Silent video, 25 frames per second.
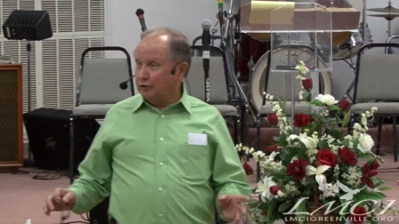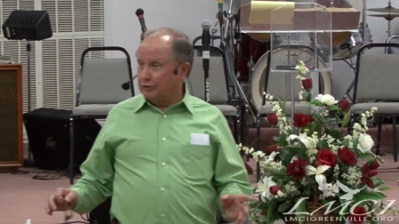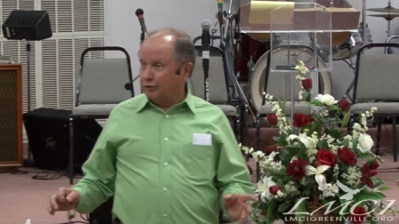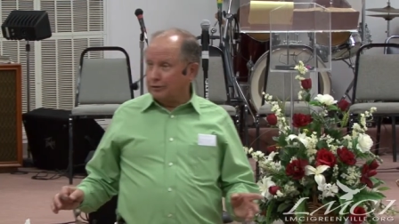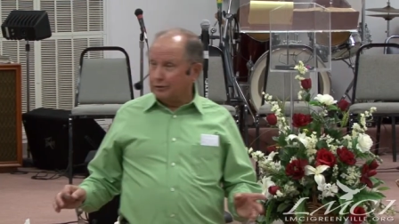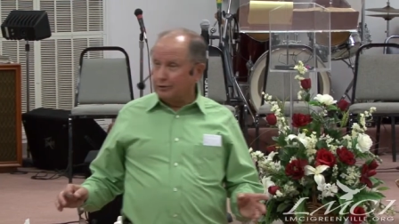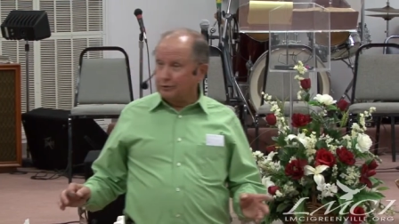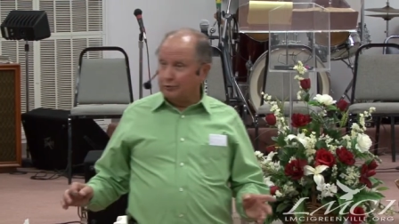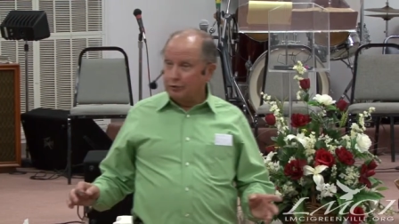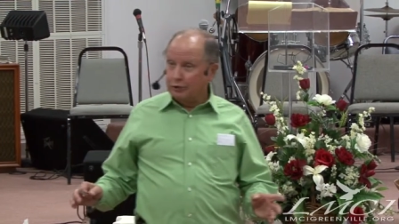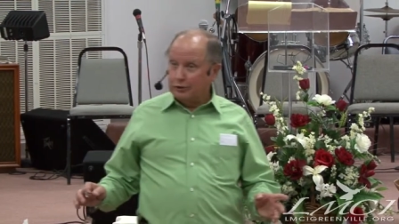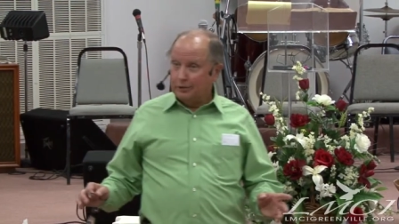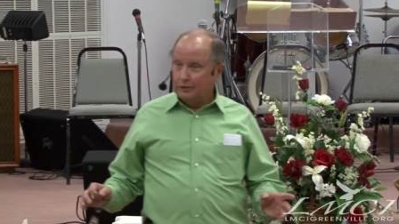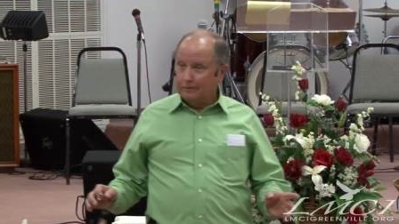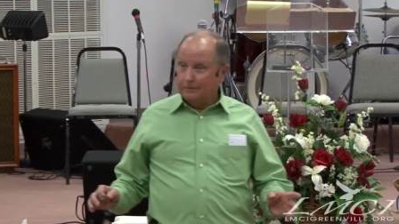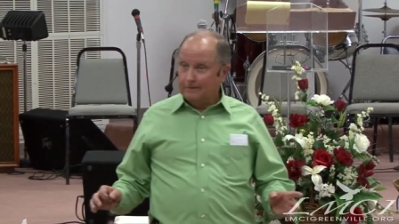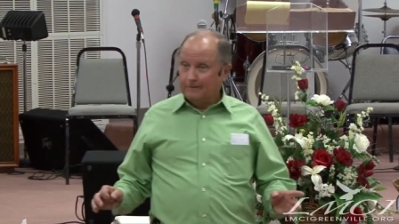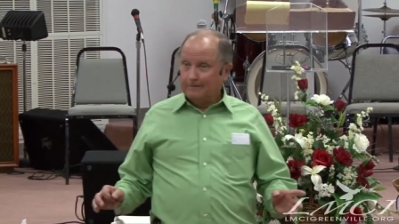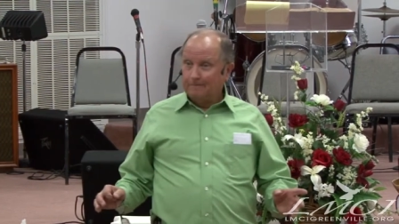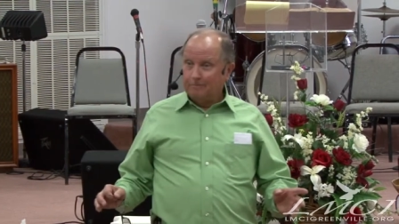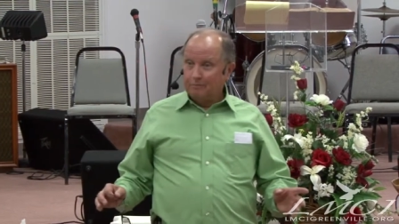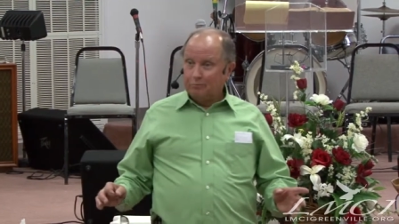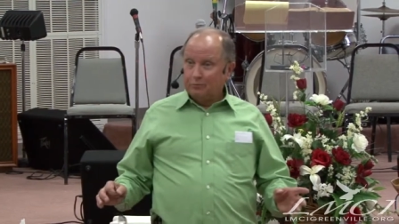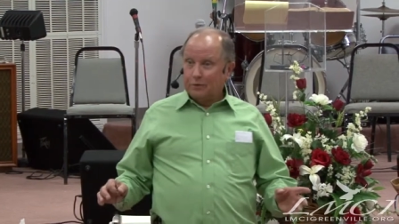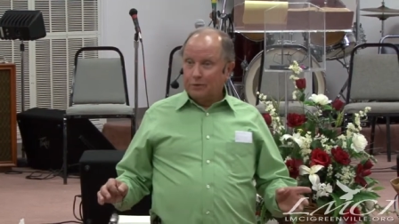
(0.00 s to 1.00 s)
You know, we,
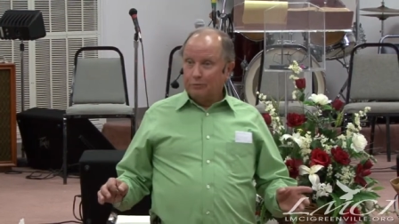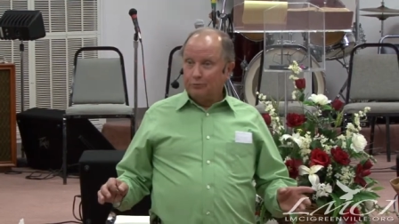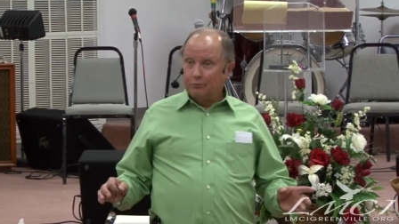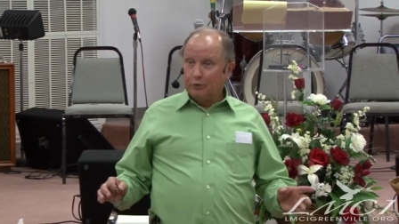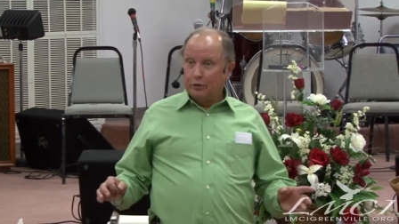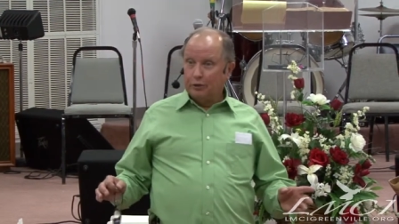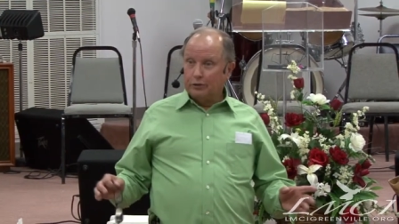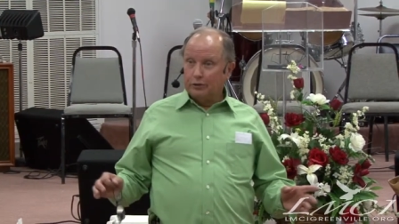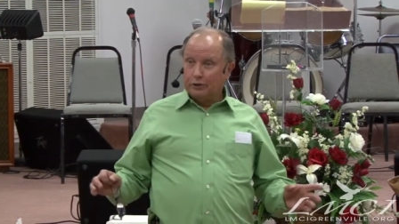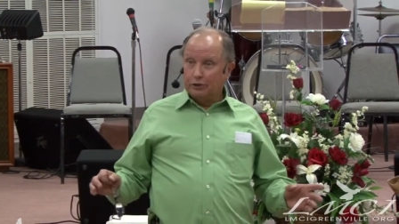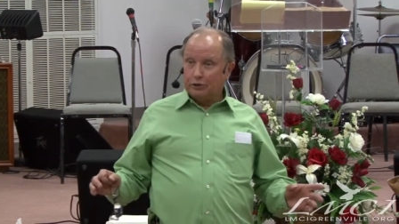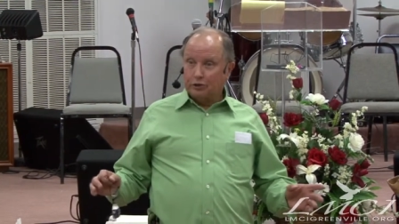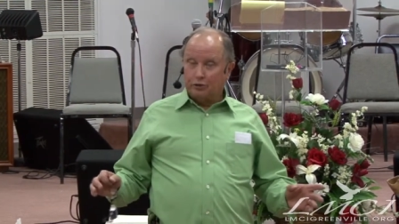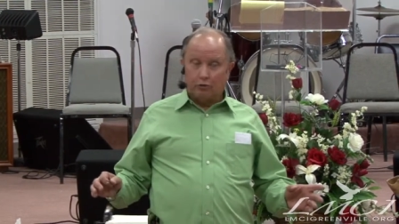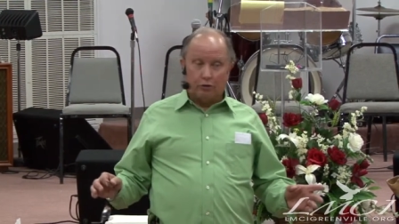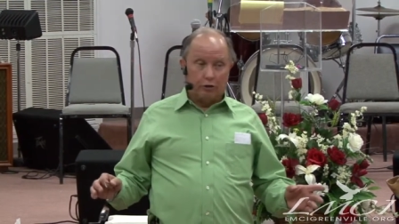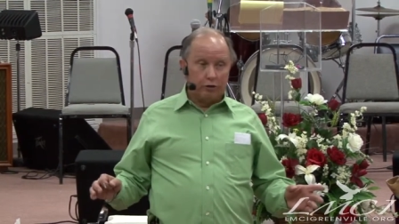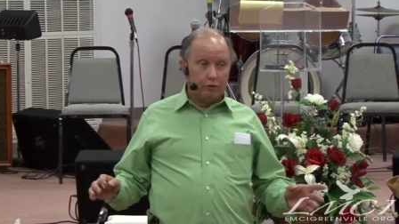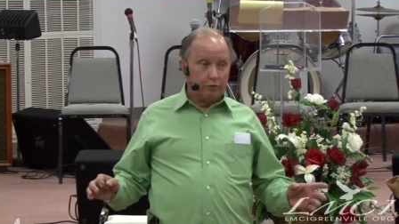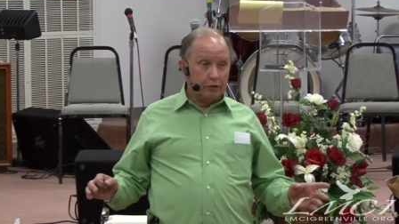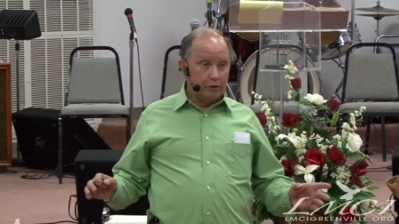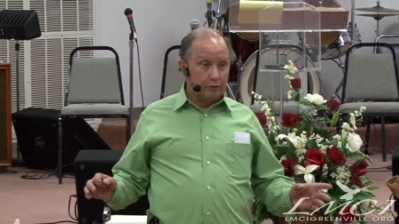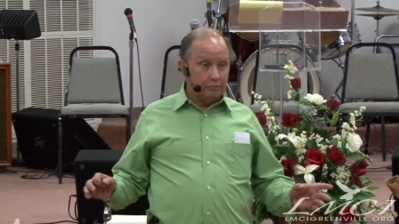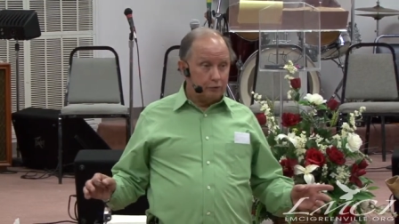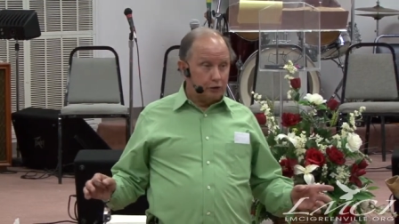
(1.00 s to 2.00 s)
we're just
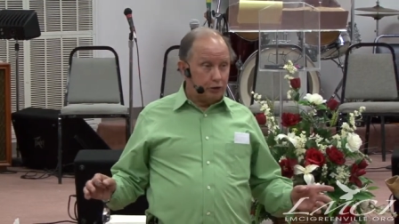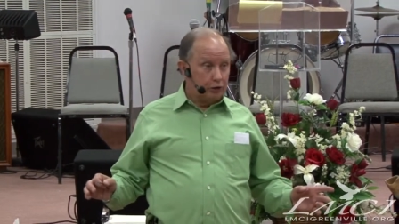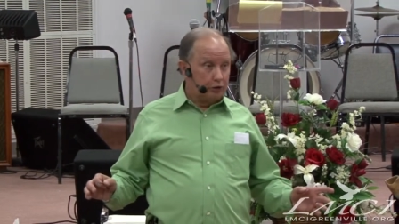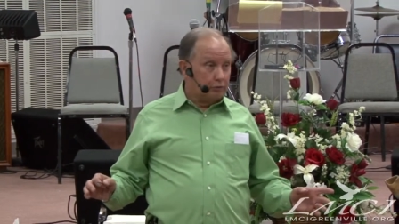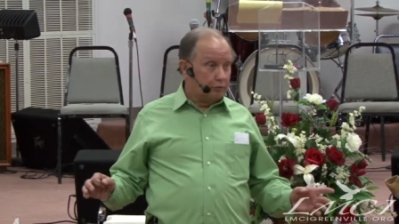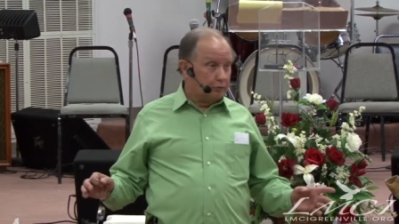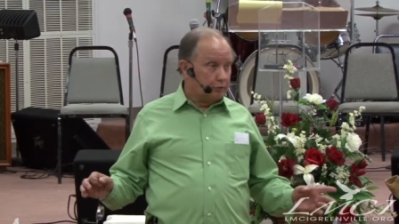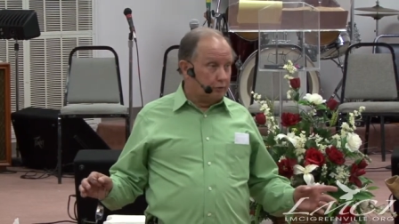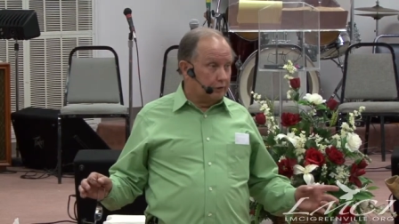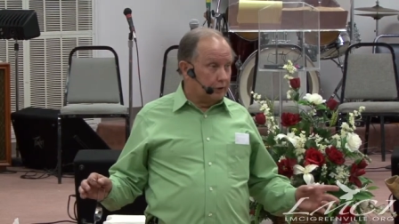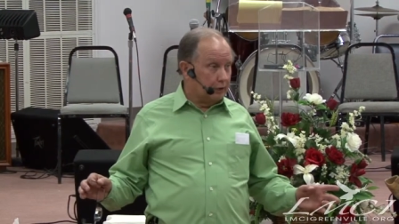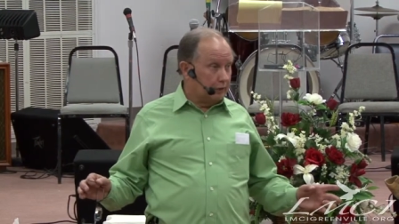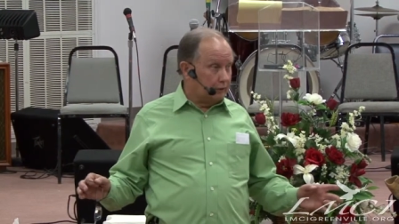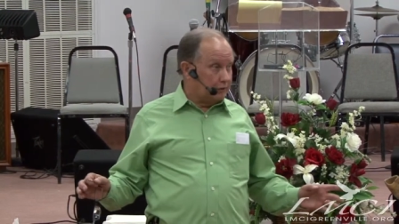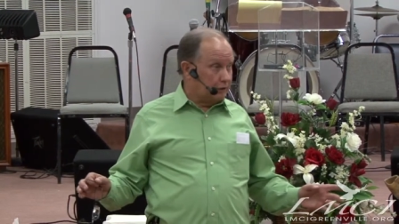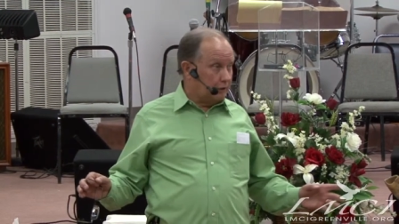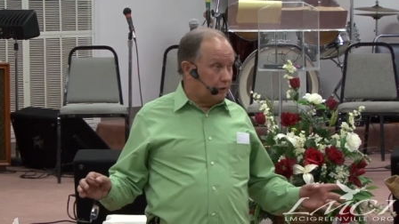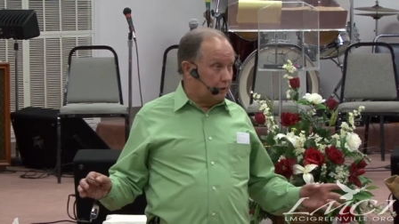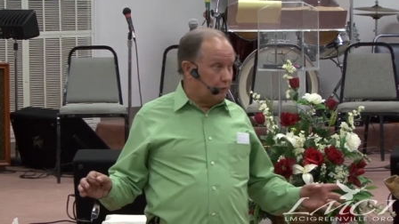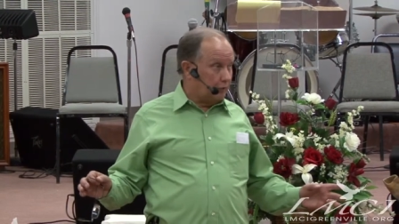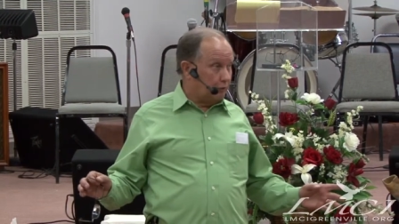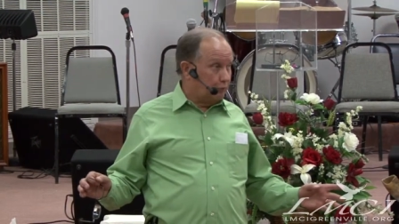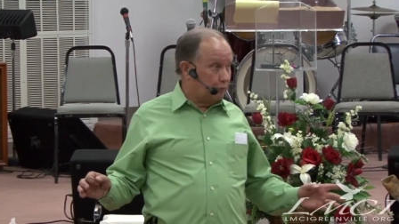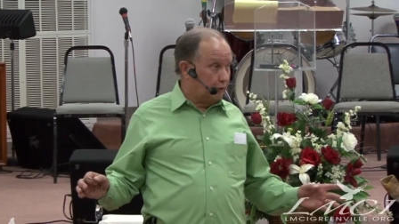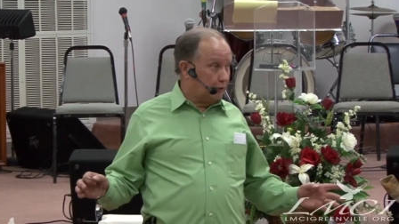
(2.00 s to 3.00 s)
grown up children. That's
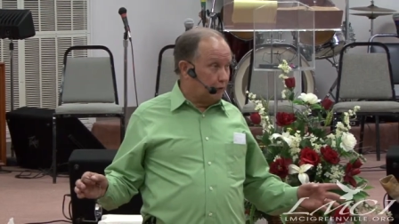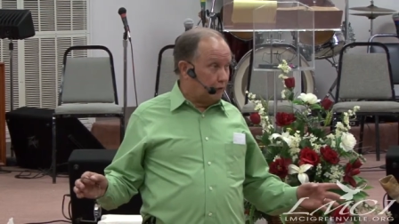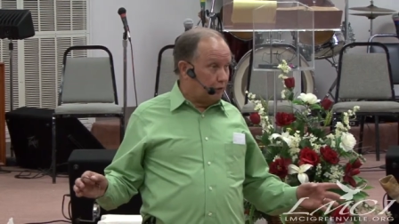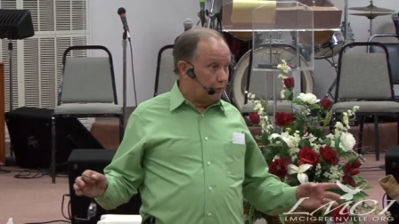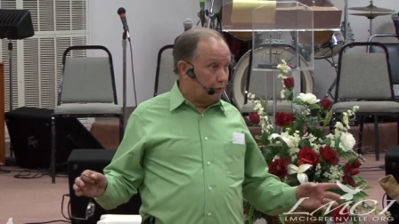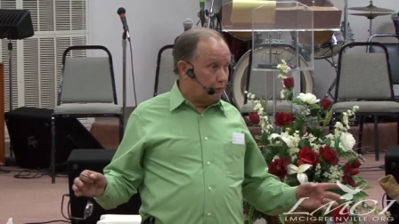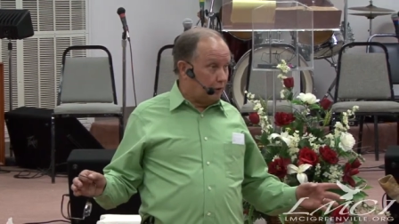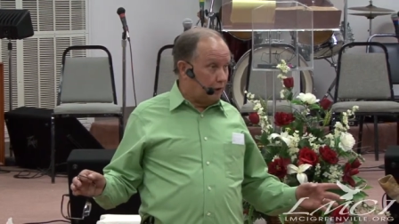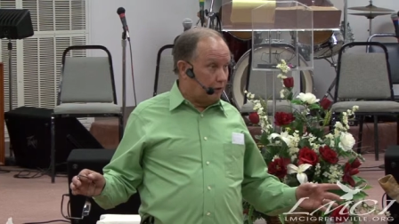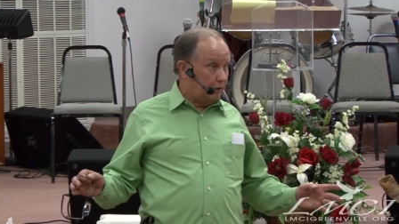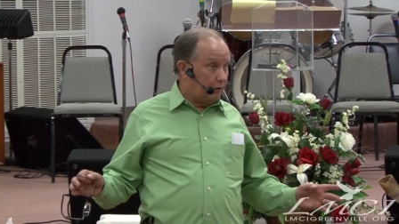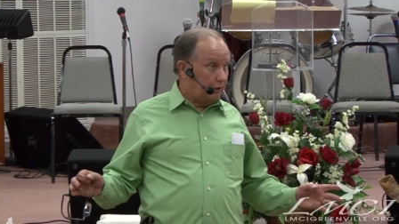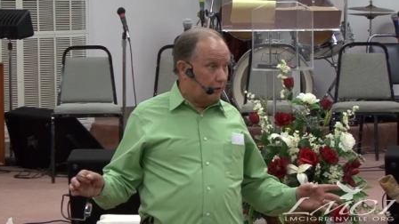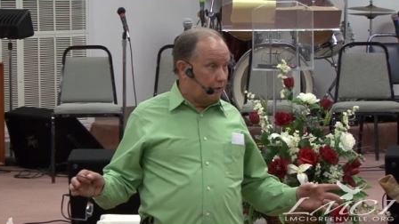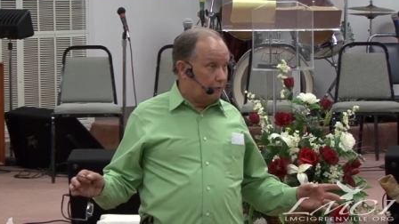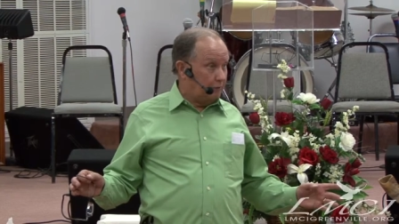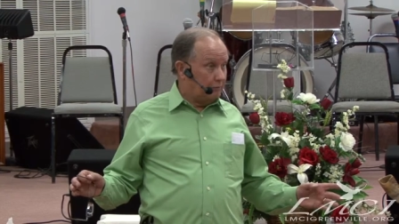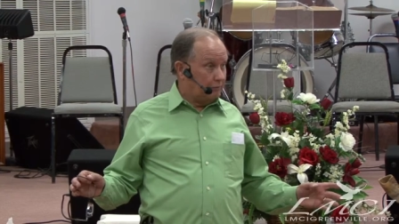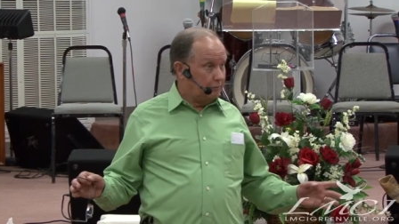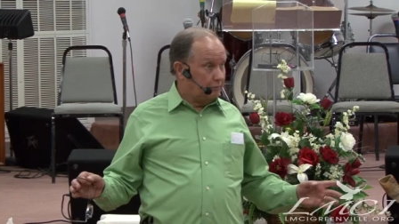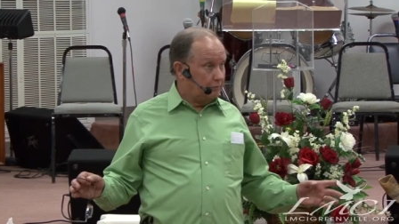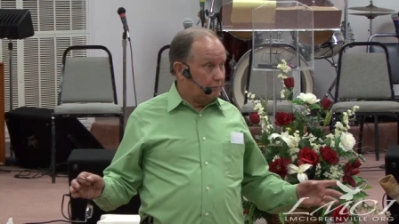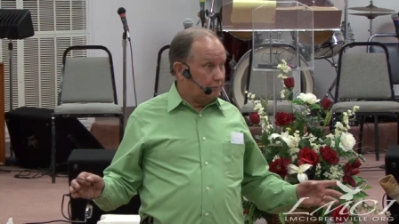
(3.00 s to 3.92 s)
all we all are.